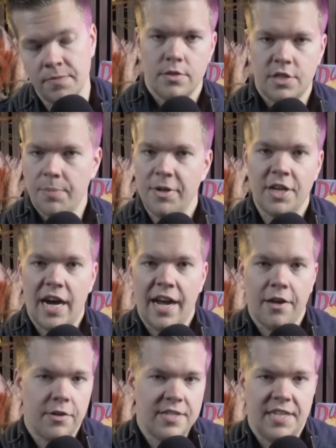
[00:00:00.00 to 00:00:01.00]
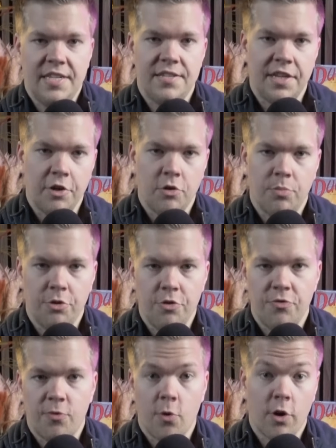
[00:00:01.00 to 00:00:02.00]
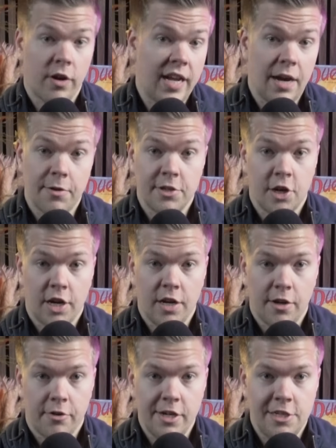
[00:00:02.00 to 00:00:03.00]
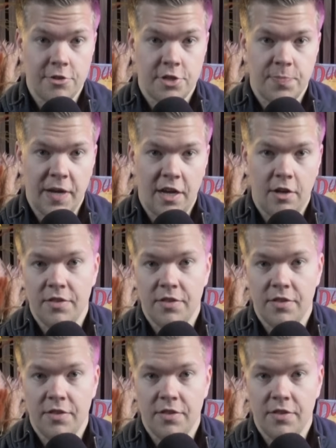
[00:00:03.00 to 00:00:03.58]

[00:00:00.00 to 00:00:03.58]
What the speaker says: Stubborn Denial is a single blue for counter target non-creature spell